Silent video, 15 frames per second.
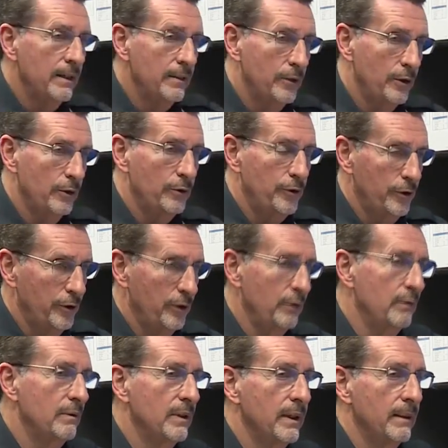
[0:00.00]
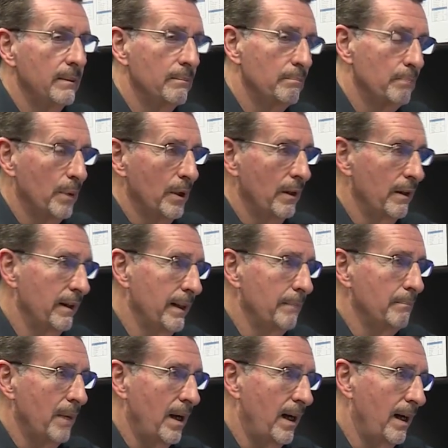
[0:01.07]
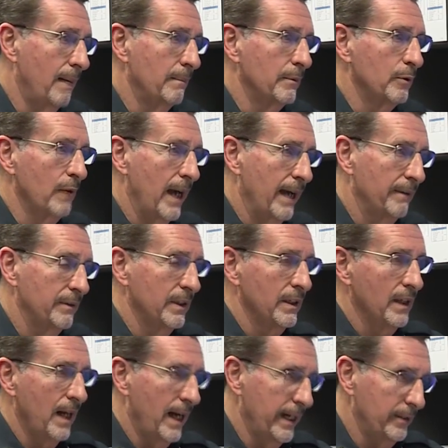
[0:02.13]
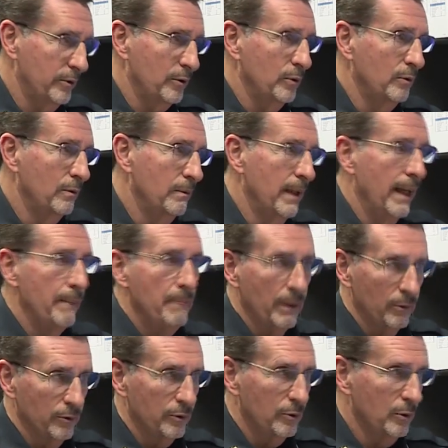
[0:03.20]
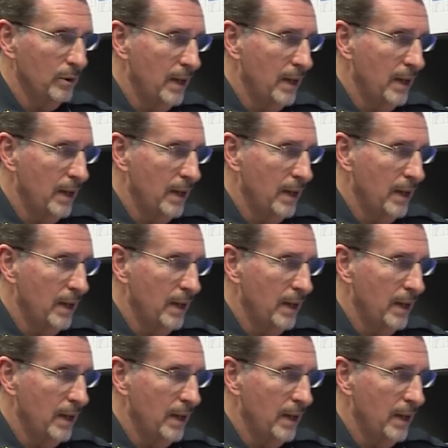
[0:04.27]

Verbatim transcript: to shoot, burn and bomb Grafton High School middle school